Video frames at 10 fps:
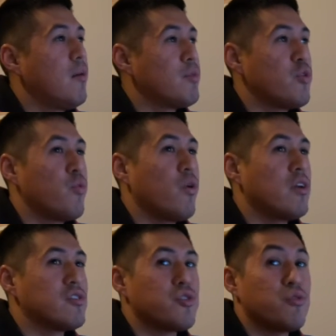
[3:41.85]
You
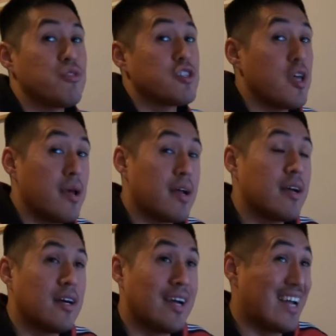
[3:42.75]
want to
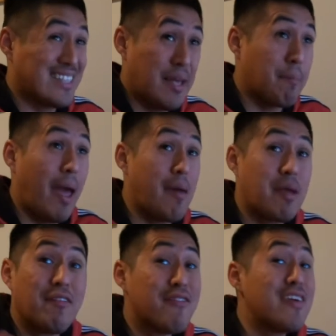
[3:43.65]
accept
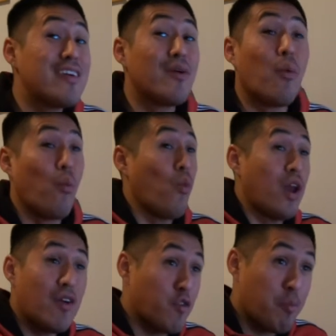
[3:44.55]
payment via
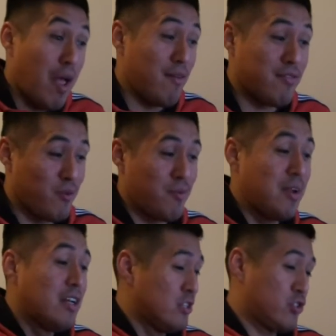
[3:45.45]
whatever platform,
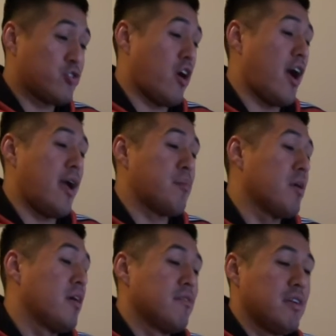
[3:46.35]
Stripe,
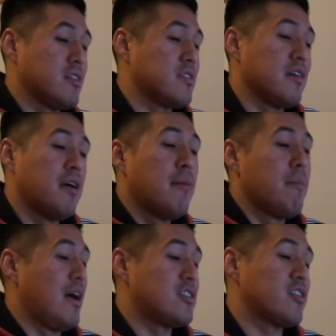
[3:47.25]
Visa,
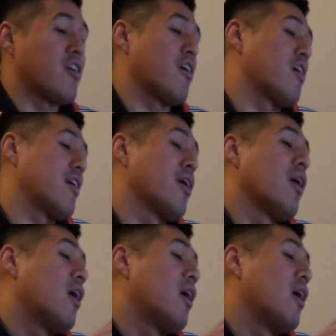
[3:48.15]
MasterCard,